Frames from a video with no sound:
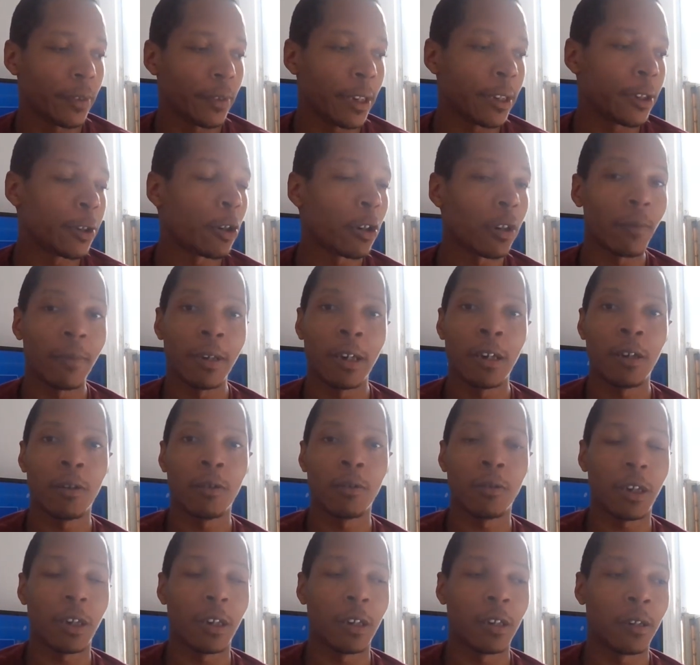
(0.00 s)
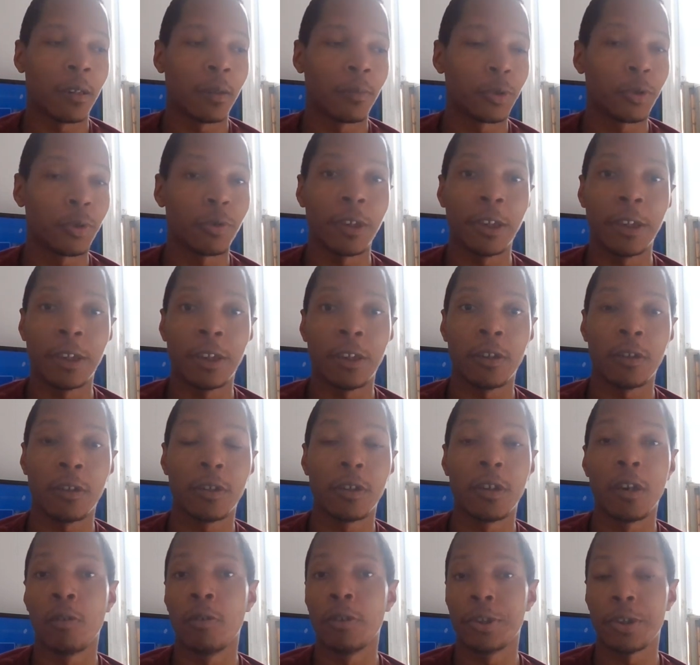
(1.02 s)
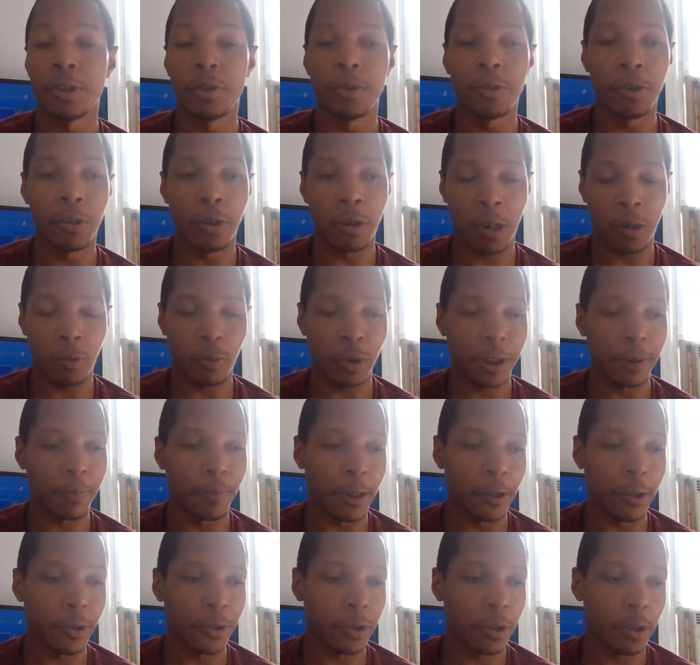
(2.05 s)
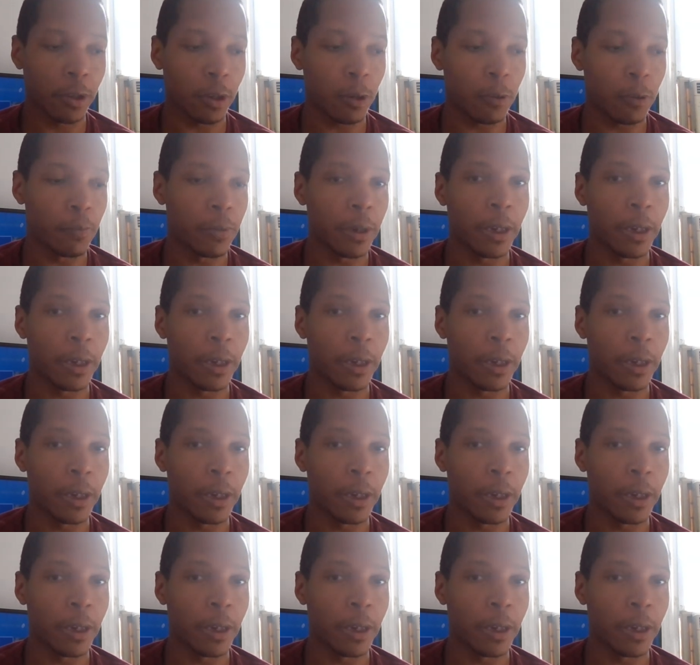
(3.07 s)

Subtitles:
They talk about Trina going to New York with Spencer,